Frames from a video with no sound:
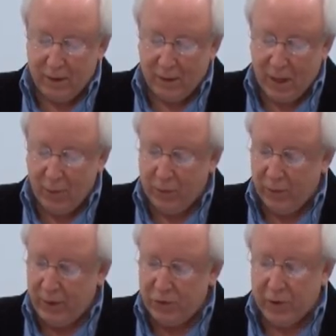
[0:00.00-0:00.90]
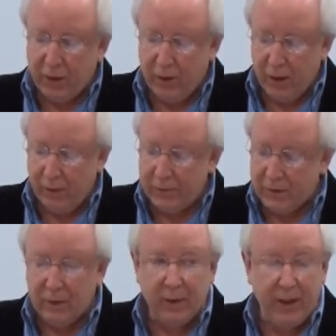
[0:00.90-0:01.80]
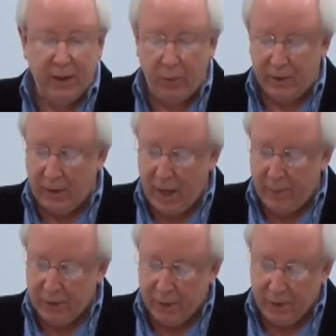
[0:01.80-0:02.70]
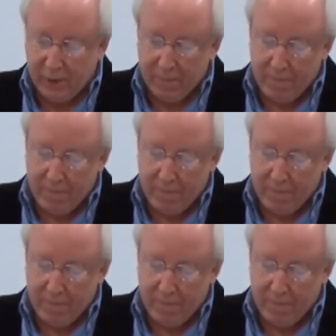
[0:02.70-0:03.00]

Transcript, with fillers: that I would read Chekhov's Lady with Lapdog.